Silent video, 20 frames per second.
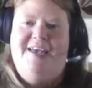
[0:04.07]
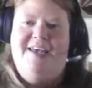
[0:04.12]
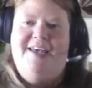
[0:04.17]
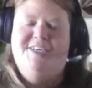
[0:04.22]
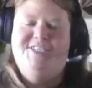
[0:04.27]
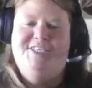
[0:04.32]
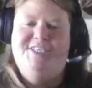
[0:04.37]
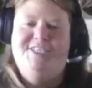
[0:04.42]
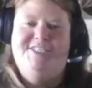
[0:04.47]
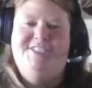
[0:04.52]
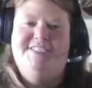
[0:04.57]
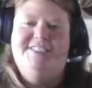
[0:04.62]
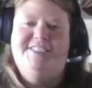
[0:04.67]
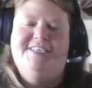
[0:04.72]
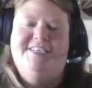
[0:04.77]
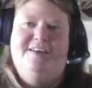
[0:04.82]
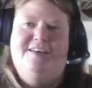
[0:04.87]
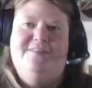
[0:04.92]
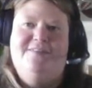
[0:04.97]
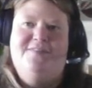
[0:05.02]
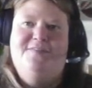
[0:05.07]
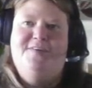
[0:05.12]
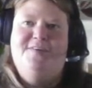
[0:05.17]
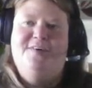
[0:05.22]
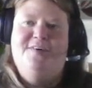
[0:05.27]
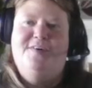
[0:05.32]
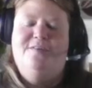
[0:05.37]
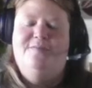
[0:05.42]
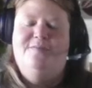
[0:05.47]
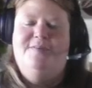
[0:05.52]
actually just got off the
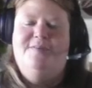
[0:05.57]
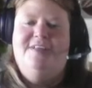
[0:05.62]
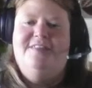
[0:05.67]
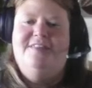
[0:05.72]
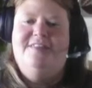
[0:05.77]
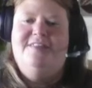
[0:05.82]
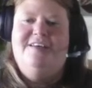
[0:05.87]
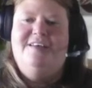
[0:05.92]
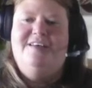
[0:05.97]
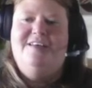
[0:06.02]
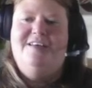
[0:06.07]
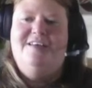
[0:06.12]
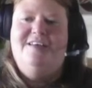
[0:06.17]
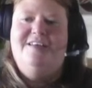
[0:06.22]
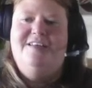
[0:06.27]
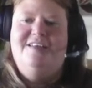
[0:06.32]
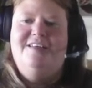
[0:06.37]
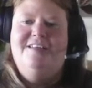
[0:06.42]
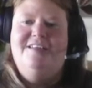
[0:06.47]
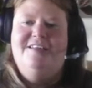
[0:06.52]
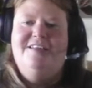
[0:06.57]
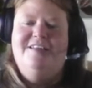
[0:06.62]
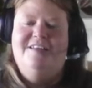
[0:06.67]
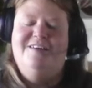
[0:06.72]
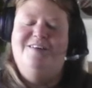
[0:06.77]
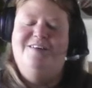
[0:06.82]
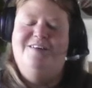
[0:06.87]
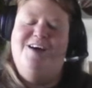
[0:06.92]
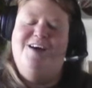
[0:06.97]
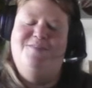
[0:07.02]
phone with, or
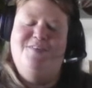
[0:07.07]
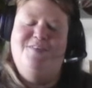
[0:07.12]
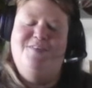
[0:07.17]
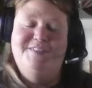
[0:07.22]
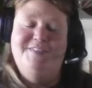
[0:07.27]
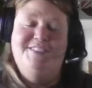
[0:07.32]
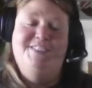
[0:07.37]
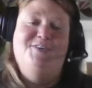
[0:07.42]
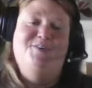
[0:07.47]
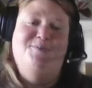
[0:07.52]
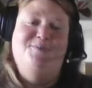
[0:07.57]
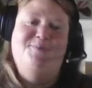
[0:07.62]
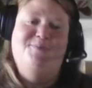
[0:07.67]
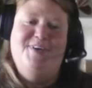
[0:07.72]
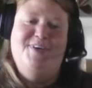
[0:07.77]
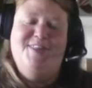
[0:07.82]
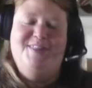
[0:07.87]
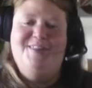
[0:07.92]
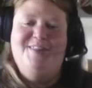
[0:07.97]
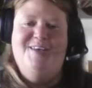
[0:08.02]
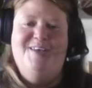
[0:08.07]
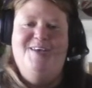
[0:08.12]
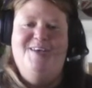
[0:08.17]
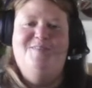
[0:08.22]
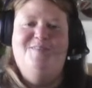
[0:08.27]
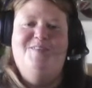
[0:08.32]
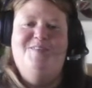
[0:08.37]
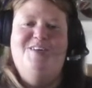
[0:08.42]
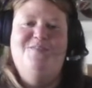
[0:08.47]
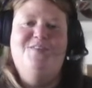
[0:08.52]
off of Zoom with
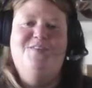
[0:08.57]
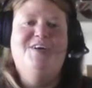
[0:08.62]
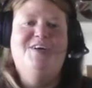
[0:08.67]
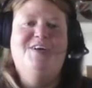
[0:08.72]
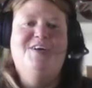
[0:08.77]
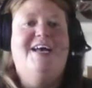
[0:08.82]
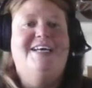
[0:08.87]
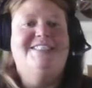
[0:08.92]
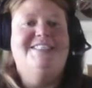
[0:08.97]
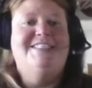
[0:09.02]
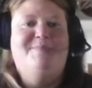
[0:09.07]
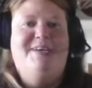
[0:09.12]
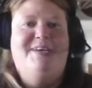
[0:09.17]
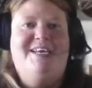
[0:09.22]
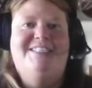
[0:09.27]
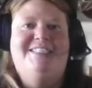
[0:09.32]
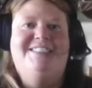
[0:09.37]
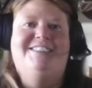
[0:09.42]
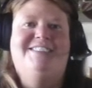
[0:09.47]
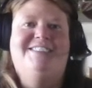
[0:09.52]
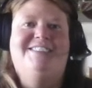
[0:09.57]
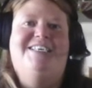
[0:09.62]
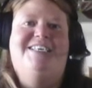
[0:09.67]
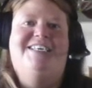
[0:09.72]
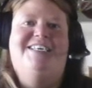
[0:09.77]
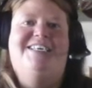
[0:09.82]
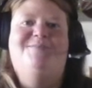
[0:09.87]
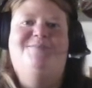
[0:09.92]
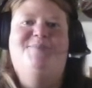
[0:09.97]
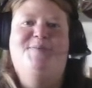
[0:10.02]
one of your classmates,
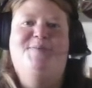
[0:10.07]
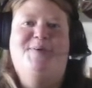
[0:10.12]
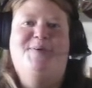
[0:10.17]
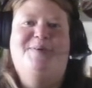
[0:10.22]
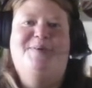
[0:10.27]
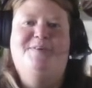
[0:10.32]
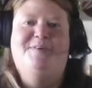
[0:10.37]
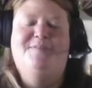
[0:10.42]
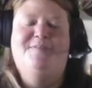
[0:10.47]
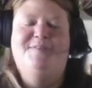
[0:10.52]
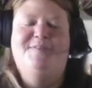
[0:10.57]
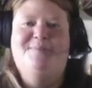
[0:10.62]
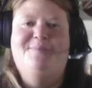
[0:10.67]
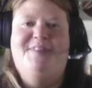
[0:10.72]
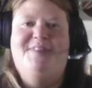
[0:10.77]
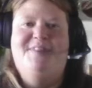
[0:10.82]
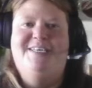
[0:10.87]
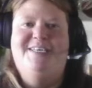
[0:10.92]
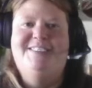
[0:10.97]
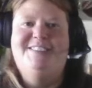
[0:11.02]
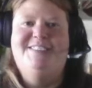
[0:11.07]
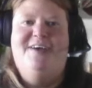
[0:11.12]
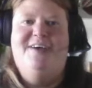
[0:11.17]
and we were going over some things.